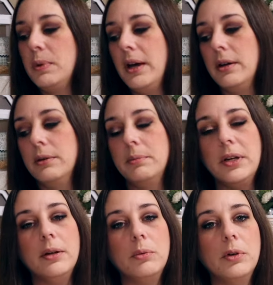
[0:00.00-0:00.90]
pattern, but
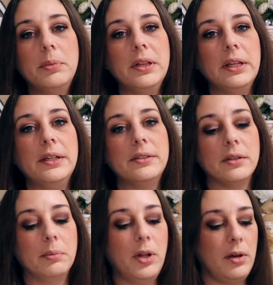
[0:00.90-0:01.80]
it will be linked in
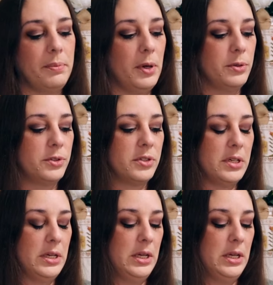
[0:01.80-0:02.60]
the blog post.